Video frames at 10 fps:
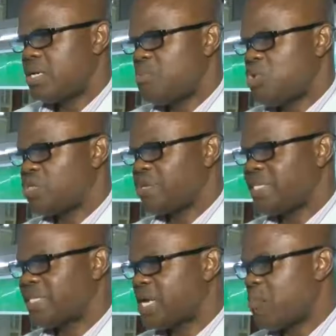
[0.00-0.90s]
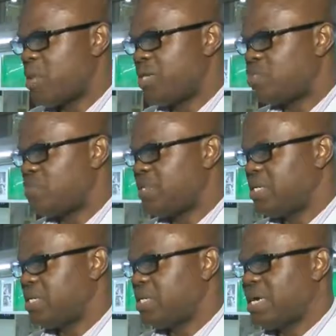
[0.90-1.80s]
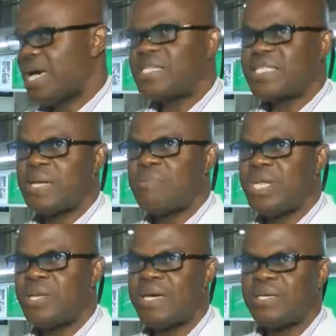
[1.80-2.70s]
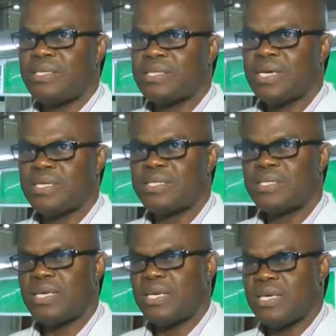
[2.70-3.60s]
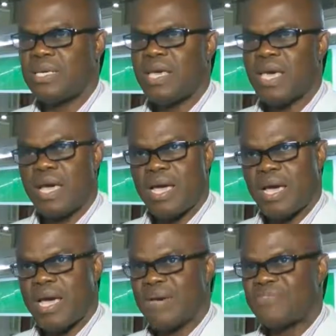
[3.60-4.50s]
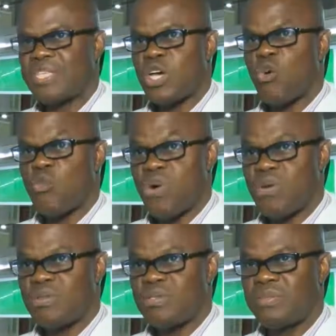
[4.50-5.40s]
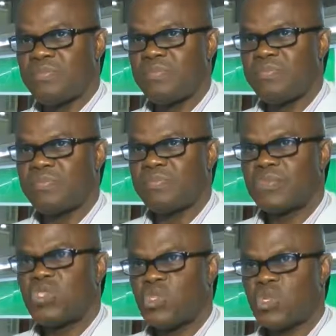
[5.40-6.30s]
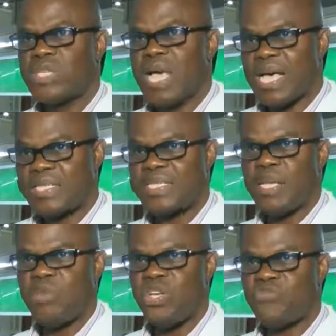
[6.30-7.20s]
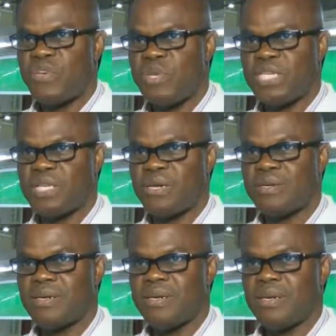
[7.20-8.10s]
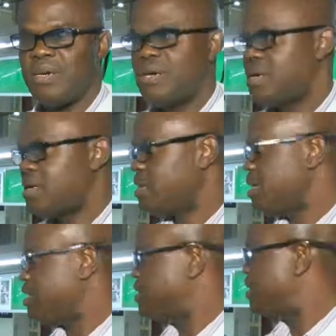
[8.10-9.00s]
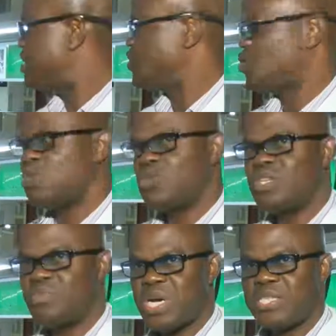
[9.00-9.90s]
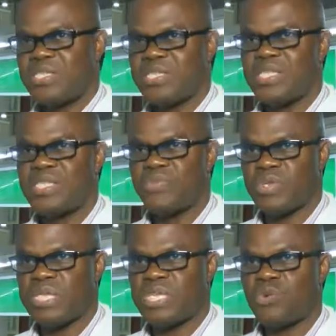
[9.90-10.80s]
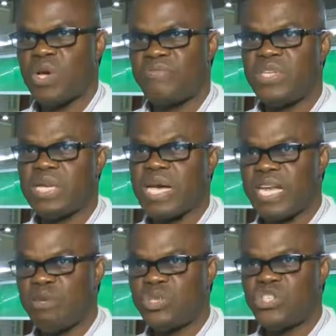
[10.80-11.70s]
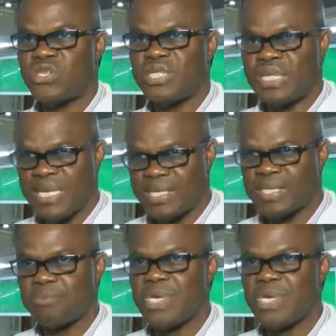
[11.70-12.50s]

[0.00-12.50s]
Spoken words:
The most critical point of the assembly line is that upon total assembly of a meter, they are sent to the machines for test. We have the calibration test